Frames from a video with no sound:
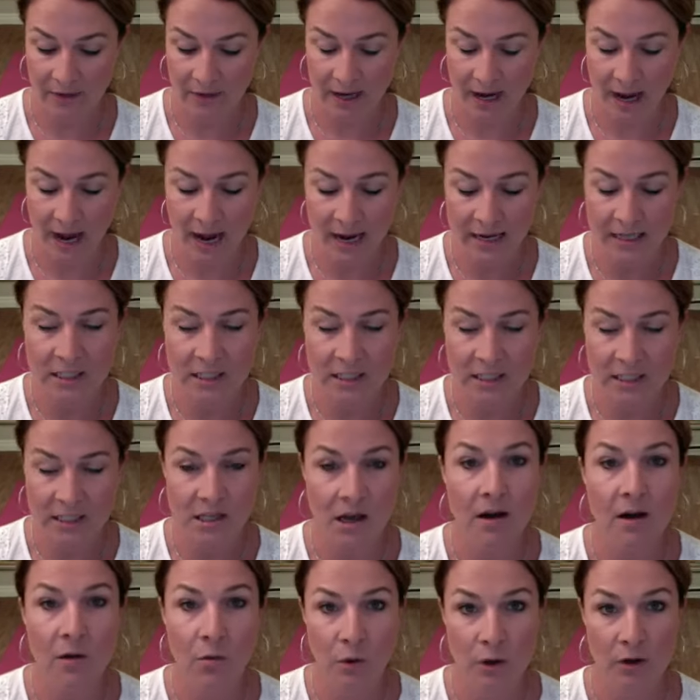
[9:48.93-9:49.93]
And I
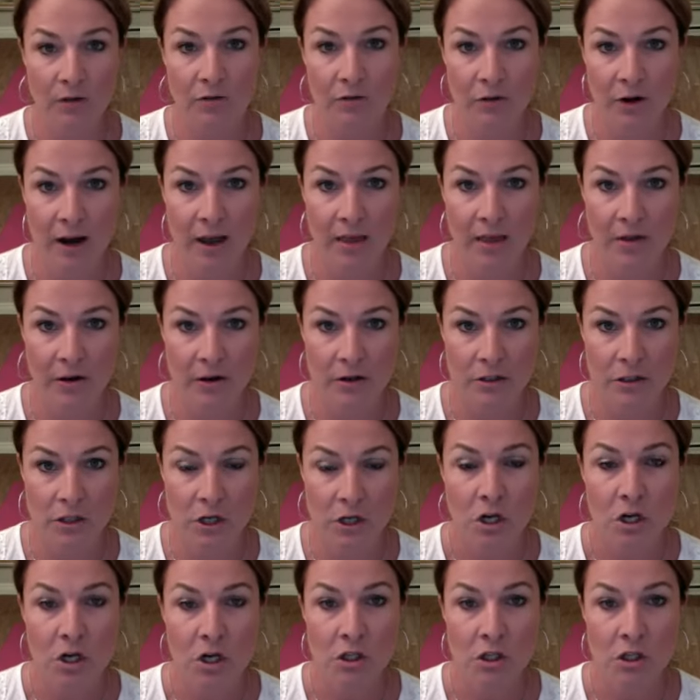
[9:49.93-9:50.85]
saw it work for others.